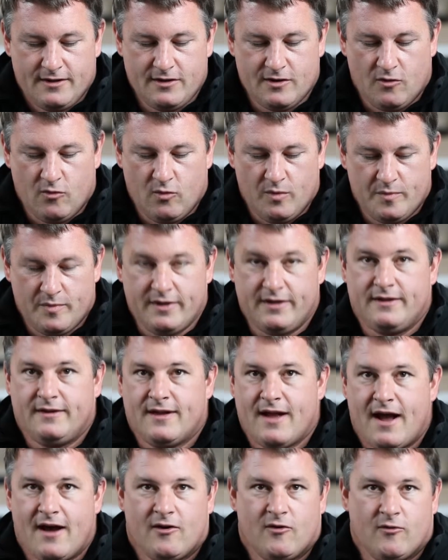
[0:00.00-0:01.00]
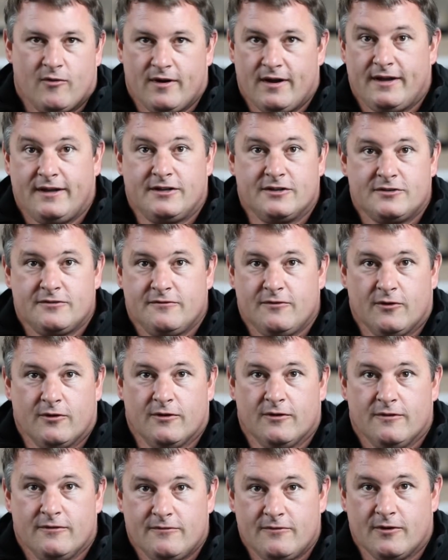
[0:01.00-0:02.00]
would be out of range
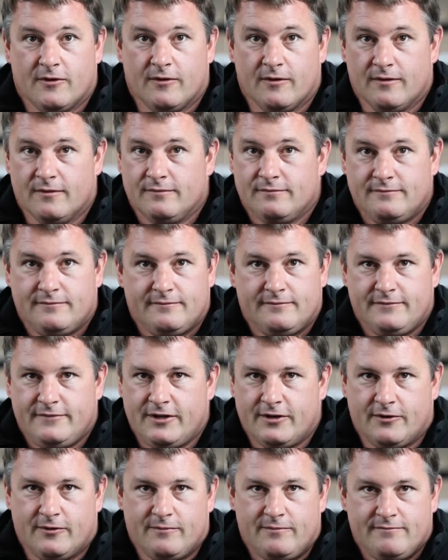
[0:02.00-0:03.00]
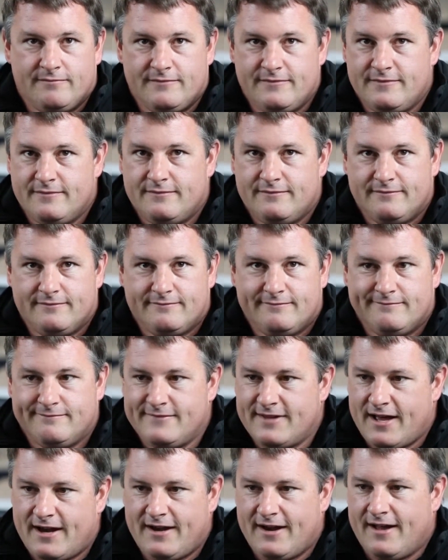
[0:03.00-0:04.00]
for
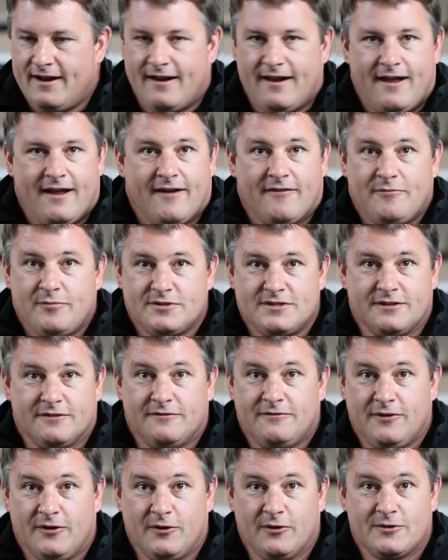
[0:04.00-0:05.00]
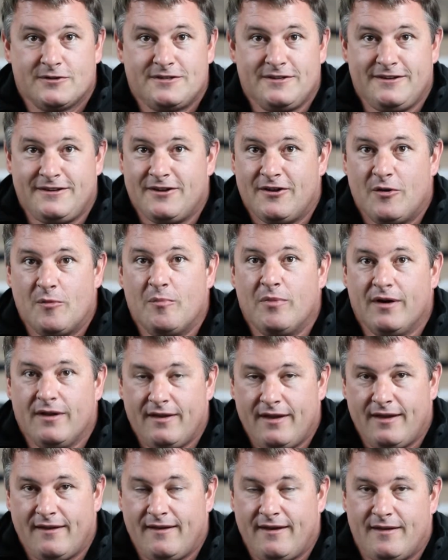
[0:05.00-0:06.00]
99.5% of folks,
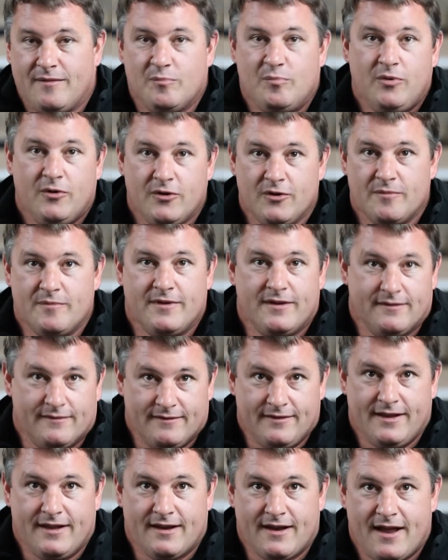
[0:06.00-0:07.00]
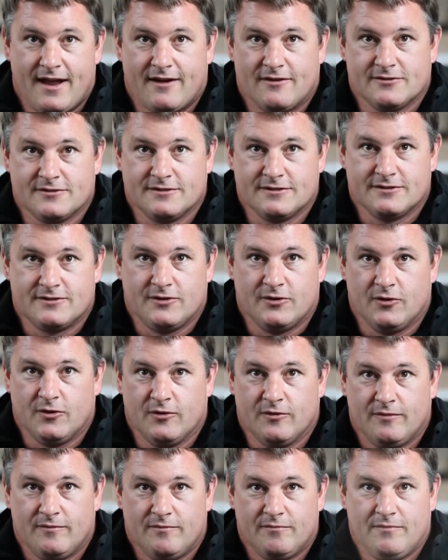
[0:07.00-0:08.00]
but and put them in houses that
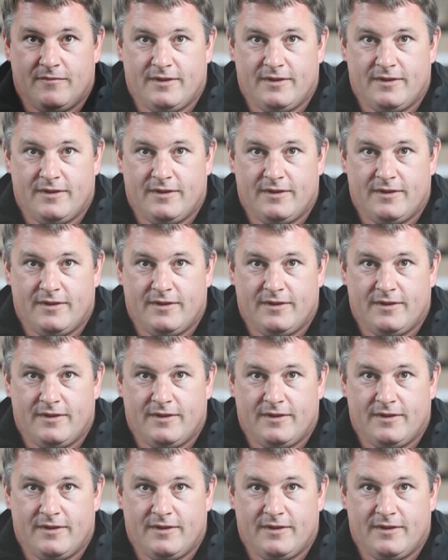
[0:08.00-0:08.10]
are,